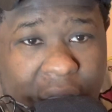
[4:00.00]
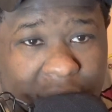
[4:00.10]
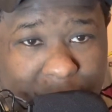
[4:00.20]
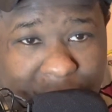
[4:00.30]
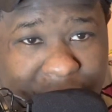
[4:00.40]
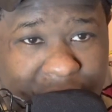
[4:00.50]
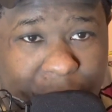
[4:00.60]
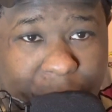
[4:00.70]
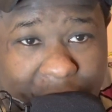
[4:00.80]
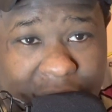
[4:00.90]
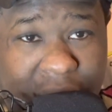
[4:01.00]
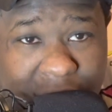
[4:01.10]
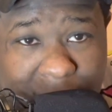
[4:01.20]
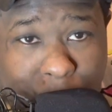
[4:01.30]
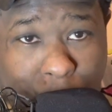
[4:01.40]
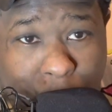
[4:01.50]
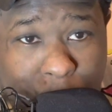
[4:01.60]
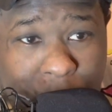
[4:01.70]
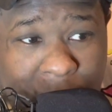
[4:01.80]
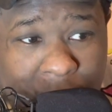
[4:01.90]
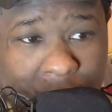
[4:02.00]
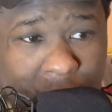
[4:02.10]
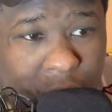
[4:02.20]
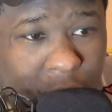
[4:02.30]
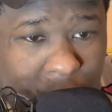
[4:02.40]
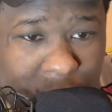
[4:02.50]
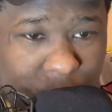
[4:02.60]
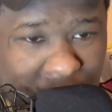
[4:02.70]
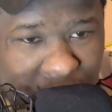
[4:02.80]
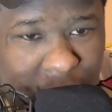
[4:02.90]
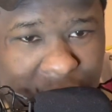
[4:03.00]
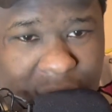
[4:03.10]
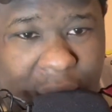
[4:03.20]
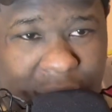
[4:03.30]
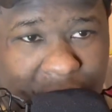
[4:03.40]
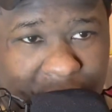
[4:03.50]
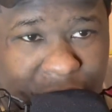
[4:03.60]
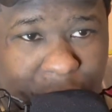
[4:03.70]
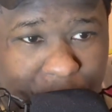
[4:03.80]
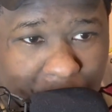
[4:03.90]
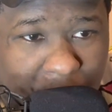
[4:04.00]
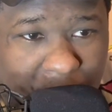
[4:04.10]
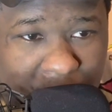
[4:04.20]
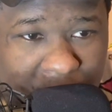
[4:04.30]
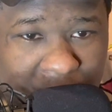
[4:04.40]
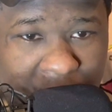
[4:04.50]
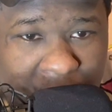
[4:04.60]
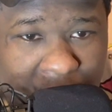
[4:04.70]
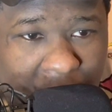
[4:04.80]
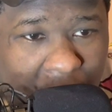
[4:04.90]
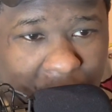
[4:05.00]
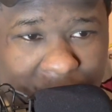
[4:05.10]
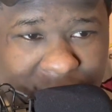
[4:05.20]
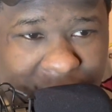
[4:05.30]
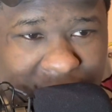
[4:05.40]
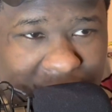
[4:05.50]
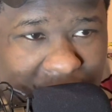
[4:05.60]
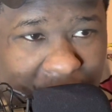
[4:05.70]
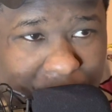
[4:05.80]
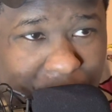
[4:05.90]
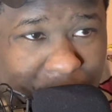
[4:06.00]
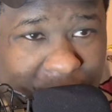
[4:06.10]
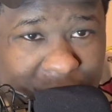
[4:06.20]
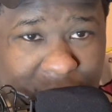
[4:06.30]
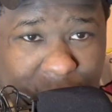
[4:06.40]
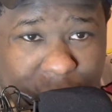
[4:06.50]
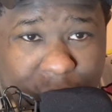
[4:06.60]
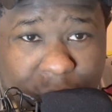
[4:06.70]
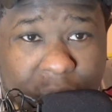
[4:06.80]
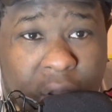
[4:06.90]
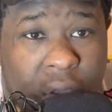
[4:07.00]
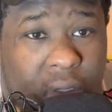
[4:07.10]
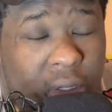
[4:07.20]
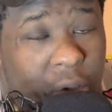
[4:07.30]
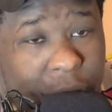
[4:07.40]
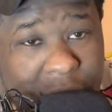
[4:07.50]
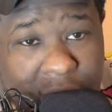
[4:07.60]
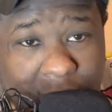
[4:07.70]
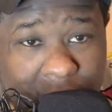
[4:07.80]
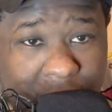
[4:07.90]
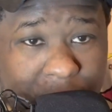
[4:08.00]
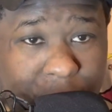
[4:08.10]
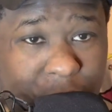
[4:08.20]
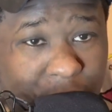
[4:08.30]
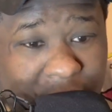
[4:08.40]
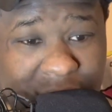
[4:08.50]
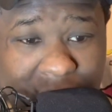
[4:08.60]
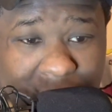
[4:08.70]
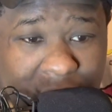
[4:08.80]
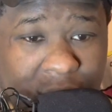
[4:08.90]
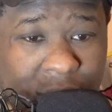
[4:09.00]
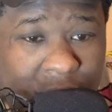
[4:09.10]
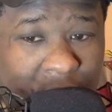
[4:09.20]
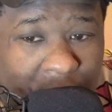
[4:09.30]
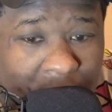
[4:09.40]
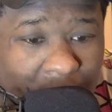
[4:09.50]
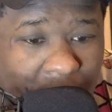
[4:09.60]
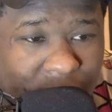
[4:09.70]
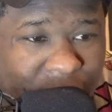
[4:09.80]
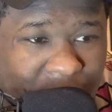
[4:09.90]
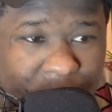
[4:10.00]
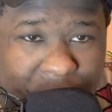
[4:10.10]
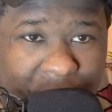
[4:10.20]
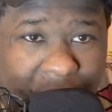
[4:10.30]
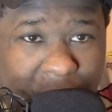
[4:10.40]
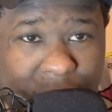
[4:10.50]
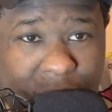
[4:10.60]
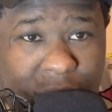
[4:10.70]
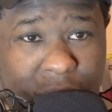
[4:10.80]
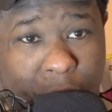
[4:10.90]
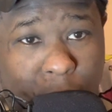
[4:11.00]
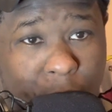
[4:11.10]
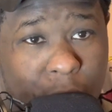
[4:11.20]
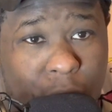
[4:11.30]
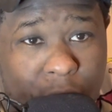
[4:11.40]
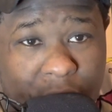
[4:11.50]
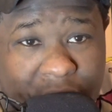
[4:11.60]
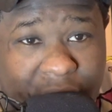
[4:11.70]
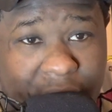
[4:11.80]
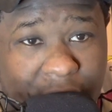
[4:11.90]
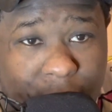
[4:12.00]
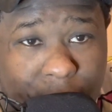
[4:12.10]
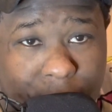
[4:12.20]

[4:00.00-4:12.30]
and I'm loving to play. You know, because once you get that love for ball, all it takes at that point is you learning, progressing, and figuring out your role on a team.